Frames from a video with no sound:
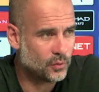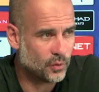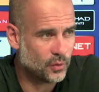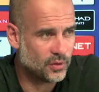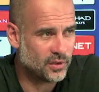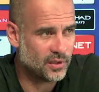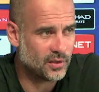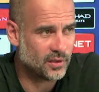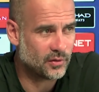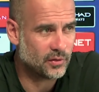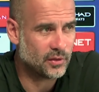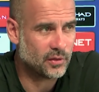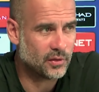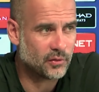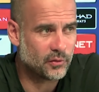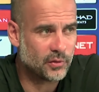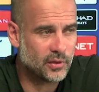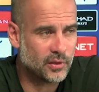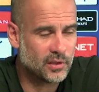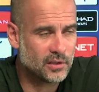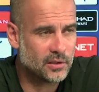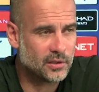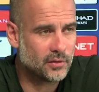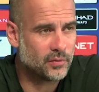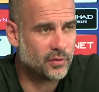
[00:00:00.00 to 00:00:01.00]
was a real,
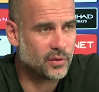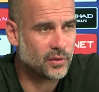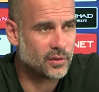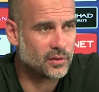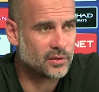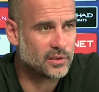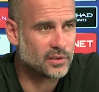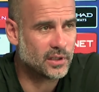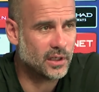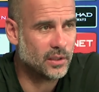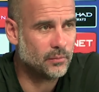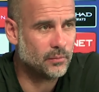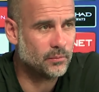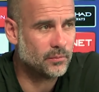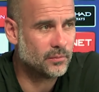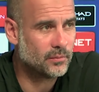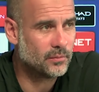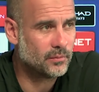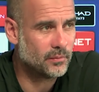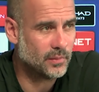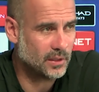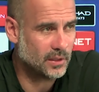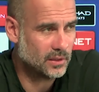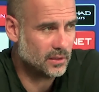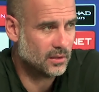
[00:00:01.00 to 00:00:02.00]
real difficult game.
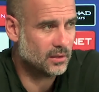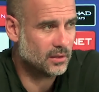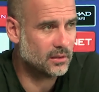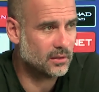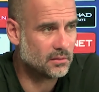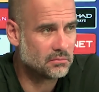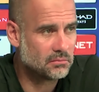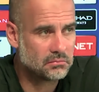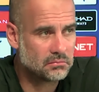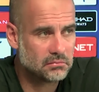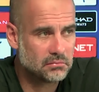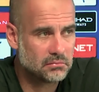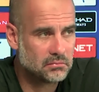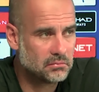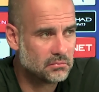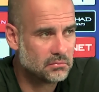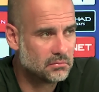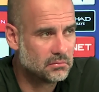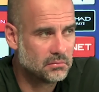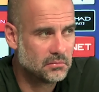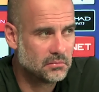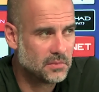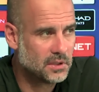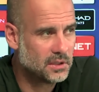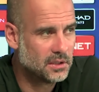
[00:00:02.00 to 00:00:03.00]
But
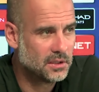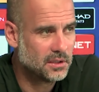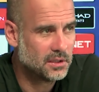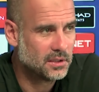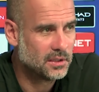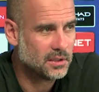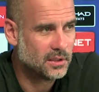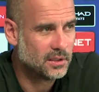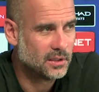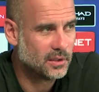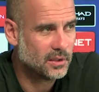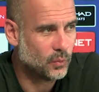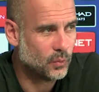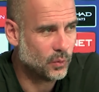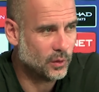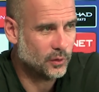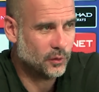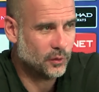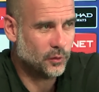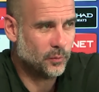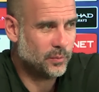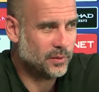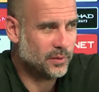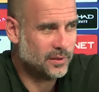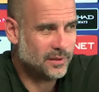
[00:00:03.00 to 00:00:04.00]
will
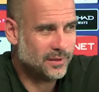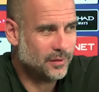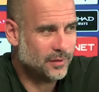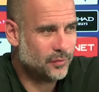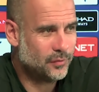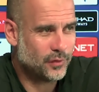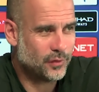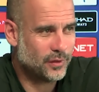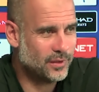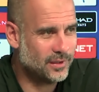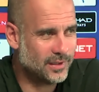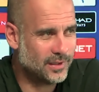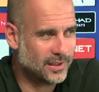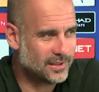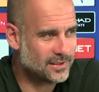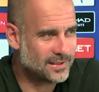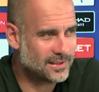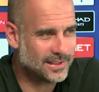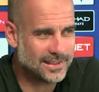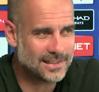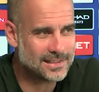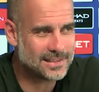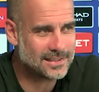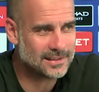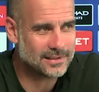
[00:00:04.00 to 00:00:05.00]
not be different against
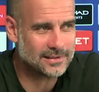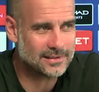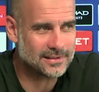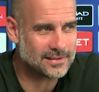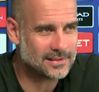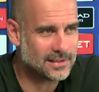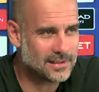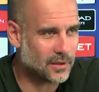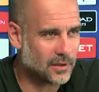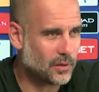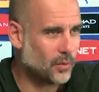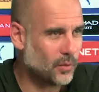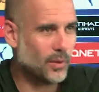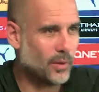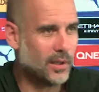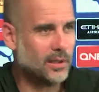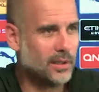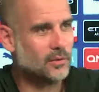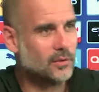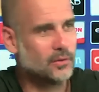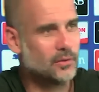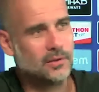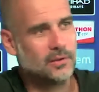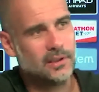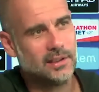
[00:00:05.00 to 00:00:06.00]
Leicester, the second one,
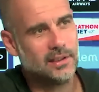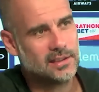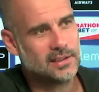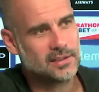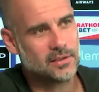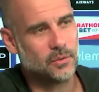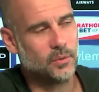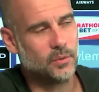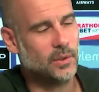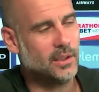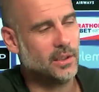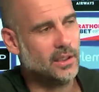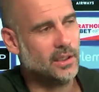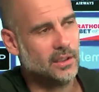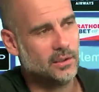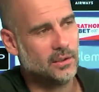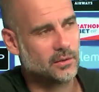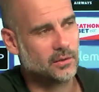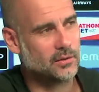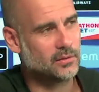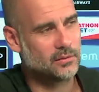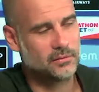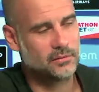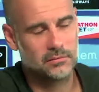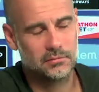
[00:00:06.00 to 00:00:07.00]
or Leeds away,
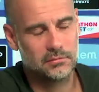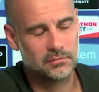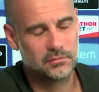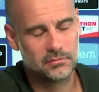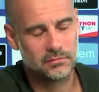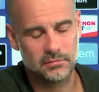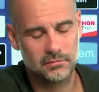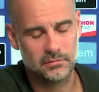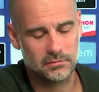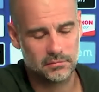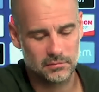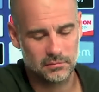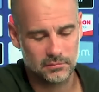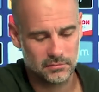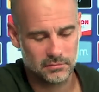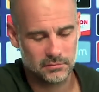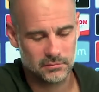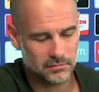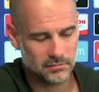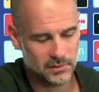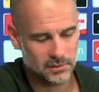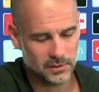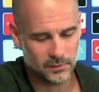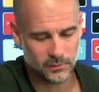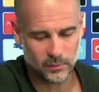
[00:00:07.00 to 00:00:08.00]
or
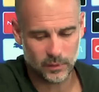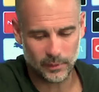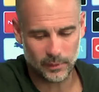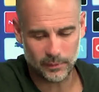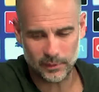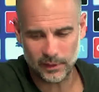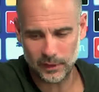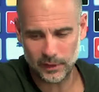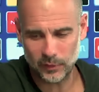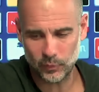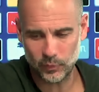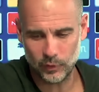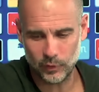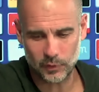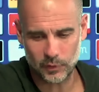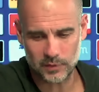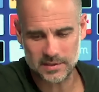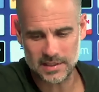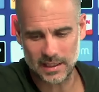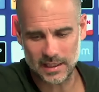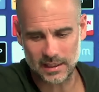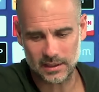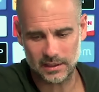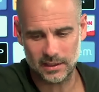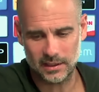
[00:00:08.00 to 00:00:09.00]
Premier League. We know
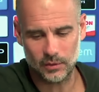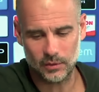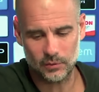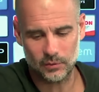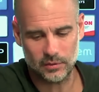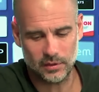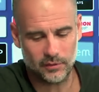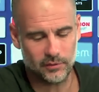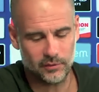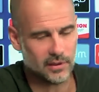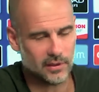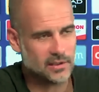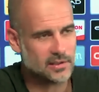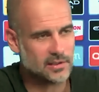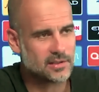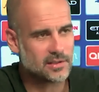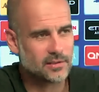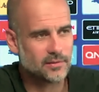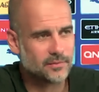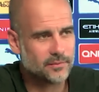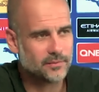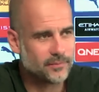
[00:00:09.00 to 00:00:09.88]
exactly how tough it is.